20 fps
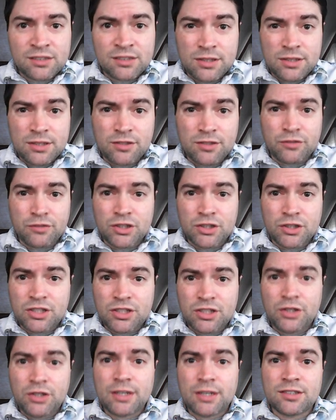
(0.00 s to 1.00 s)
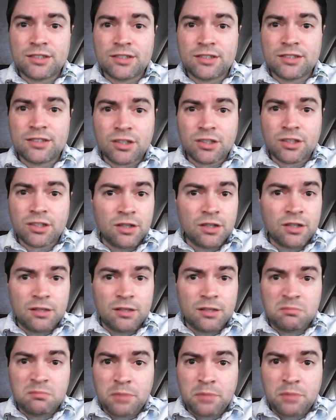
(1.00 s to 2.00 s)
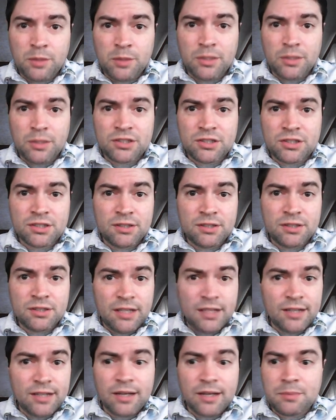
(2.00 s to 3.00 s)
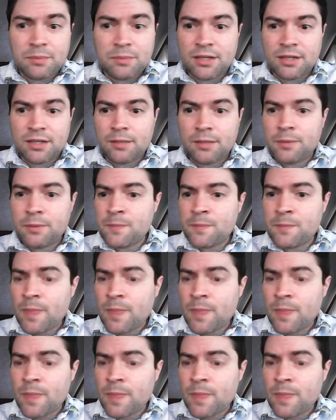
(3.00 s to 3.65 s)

which is a version you can install on pretty much any laptop,